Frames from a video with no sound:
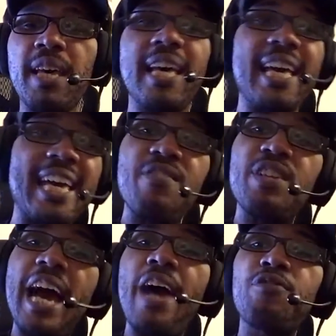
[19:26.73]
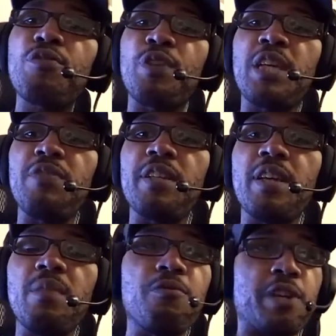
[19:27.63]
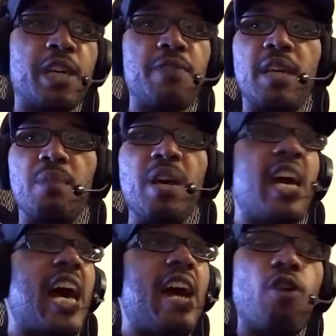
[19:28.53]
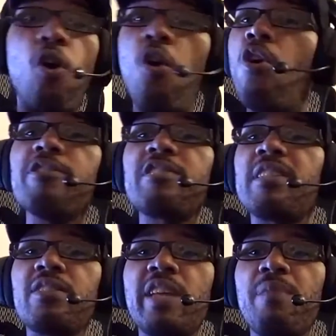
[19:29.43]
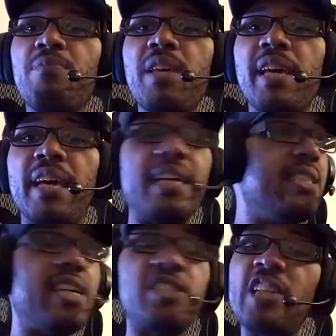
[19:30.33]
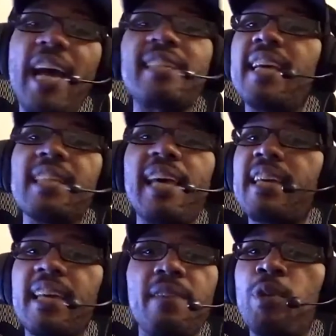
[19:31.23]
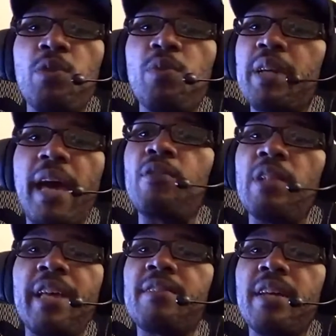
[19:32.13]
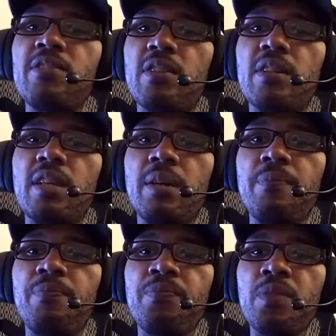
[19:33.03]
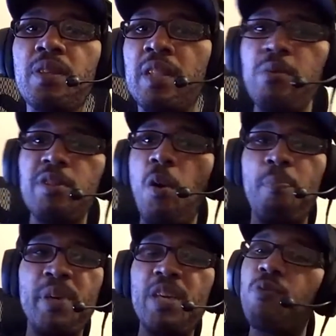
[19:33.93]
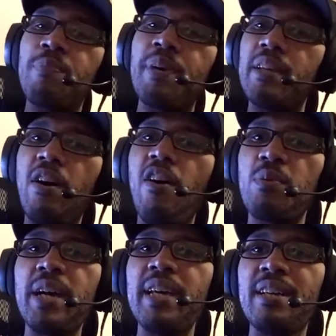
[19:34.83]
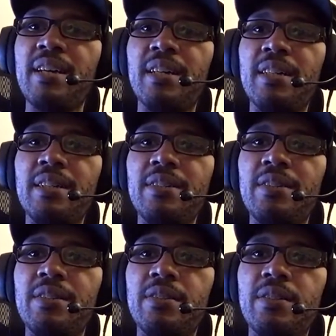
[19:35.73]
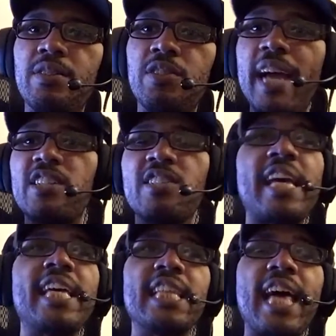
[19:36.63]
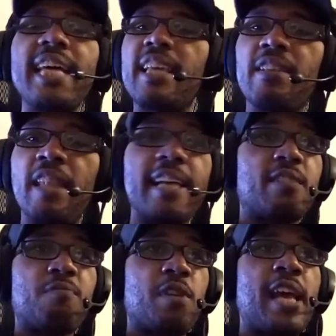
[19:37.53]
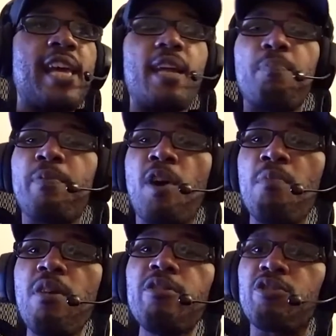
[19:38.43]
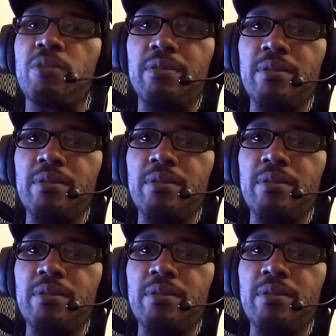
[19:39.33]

even after forgiving him, have all said the same thing. Yeah, Shaq didn't like it when you were getting all that attention. There was no beef with Penny Hardaway. Shaq just didn't like that he had a commercial.